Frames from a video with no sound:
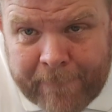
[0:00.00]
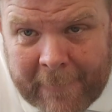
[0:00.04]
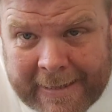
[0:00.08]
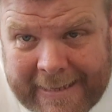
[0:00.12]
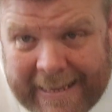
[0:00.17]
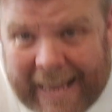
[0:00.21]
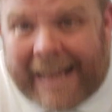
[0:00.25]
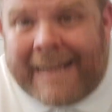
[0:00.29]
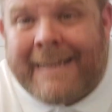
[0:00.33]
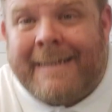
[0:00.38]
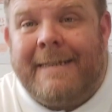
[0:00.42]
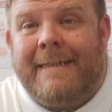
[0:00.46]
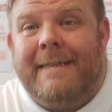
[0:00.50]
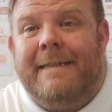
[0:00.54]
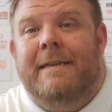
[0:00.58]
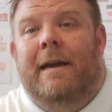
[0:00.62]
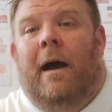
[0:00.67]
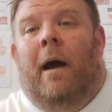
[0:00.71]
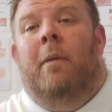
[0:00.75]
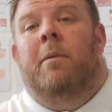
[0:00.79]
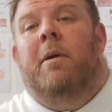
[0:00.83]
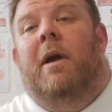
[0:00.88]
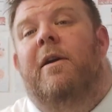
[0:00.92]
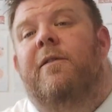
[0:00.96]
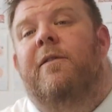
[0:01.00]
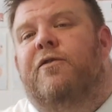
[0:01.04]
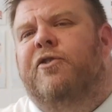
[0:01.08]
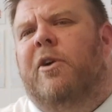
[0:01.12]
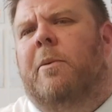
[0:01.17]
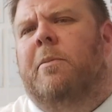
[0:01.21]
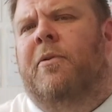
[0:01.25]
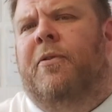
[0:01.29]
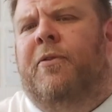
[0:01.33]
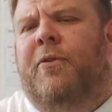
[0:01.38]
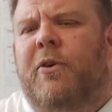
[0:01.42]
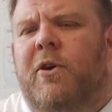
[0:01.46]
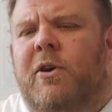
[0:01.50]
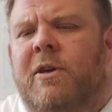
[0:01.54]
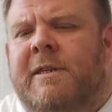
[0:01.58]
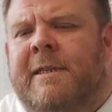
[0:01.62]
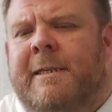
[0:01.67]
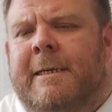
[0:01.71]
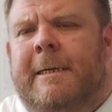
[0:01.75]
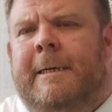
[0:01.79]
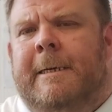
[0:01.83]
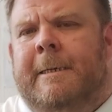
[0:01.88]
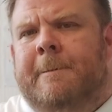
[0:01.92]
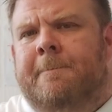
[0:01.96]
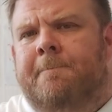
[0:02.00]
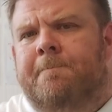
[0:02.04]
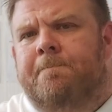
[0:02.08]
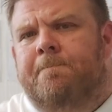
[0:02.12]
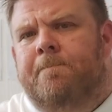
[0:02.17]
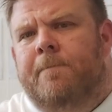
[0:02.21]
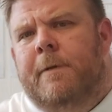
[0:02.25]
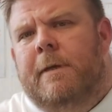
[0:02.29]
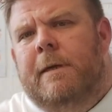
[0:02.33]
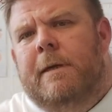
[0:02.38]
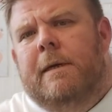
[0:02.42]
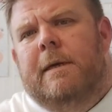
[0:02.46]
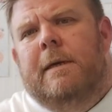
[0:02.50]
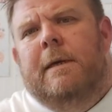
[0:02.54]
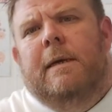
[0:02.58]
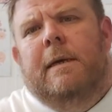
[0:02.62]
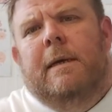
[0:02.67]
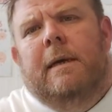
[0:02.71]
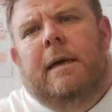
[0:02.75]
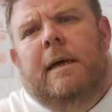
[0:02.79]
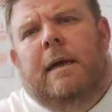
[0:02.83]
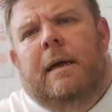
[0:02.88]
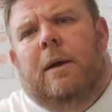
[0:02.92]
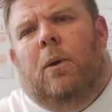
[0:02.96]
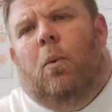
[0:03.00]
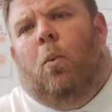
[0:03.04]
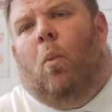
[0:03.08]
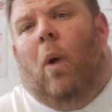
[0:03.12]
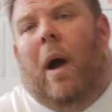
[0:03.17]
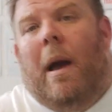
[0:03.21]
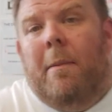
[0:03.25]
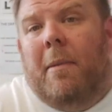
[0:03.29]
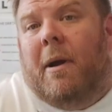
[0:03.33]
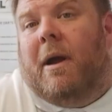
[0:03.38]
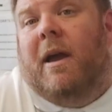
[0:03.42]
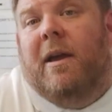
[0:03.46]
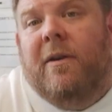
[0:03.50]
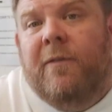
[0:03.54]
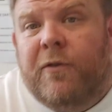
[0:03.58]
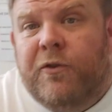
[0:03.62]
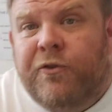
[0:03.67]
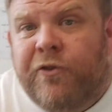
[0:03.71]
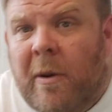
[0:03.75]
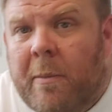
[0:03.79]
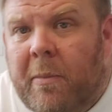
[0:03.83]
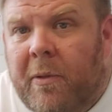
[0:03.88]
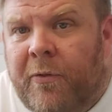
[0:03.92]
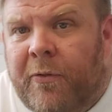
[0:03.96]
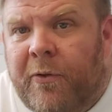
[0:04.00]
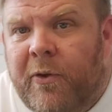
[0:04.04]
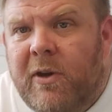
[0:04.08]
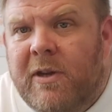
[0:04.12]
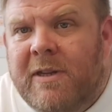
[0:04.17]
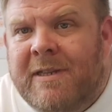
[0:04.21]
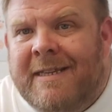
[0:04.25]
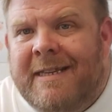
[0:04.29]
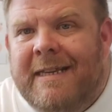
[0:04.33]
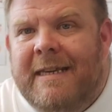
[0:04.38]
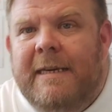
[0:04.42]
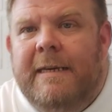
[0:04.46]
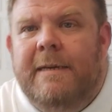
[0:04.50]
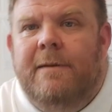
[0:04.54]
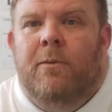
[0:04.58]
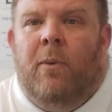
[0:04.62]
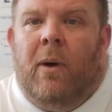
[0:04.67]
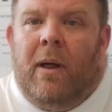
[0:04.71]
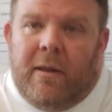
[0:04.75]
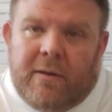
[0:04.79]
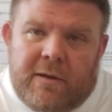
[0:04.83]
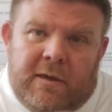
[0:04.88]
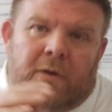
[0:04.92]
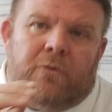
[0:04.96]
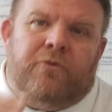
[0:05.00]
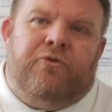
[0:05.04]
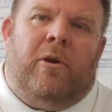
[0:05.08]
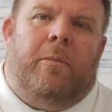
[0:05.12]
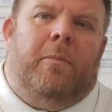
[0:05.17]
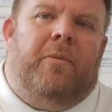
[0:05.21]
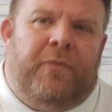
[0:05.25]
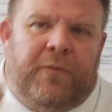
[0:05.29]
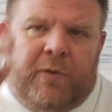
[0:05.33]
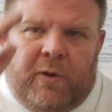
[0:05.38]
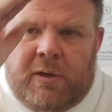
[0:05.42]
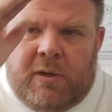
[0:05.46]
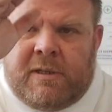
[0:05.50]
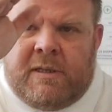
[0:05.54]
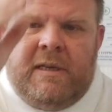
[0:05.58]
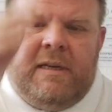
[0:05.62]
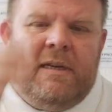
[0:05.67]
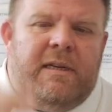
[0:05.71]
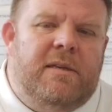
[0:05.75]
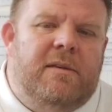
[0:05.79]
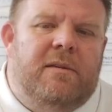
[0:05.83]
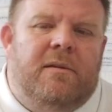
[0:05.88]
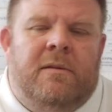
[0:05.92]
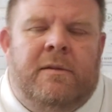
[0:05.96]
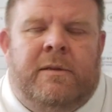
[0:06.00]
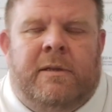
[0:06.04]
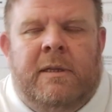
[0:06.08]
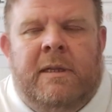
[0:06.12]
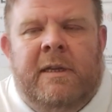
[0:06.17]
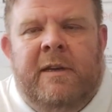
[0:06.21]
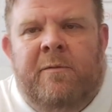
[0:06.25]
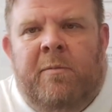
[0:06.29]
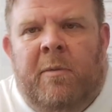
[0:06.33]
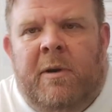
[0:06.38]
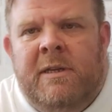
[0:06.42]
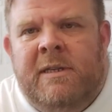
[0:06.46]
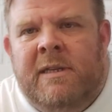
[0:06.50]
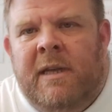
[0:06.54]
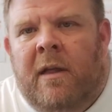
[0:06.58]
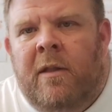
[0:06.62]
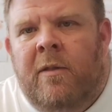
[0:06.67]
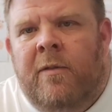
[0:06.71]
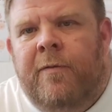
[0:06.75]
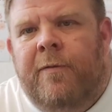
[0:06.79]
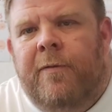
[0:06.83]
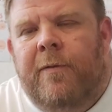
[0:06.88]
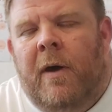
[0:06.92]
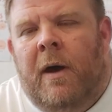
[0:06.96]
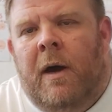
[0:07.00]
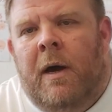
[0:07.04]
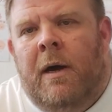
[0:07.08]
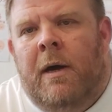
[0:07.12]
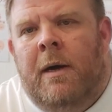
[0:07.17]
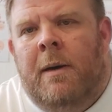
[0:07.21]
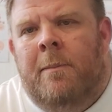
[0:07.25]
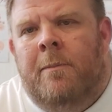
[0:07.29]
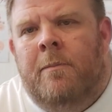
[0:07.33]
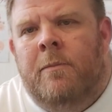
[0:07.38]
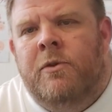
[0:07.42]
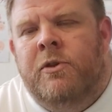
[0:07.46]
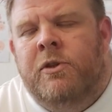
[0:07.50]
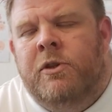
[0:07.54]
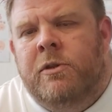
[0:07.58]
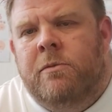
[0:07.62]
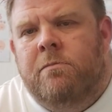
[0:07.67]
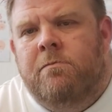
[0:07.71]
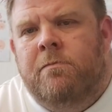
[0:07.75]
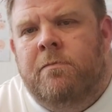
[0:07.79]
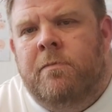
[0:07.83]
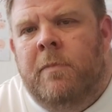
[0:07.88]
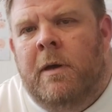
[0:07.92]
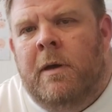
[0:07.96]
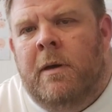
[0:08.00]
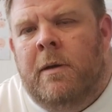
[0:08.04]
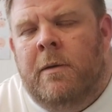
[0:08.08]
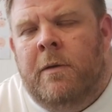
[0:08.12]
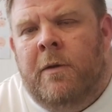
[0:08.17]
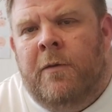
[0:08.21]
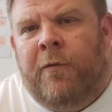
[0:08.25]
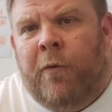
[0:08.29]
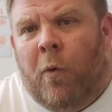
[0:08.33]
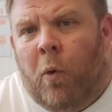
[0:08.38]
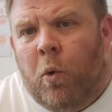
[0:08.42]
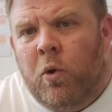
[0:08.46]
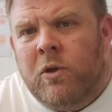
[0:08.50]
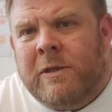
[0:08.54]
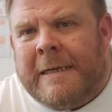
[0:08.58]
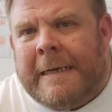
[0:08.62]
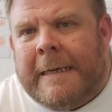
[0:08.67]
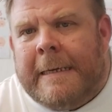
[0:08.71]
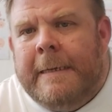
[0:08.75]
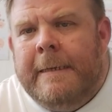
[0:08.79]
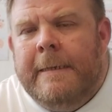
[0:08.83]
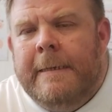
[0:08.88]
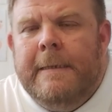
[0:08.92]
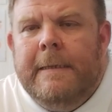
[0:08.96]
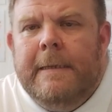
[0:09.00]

yes, I'm going for treble 13. Why am I going for treble 13? Well, treble 13 to leave myself the 40.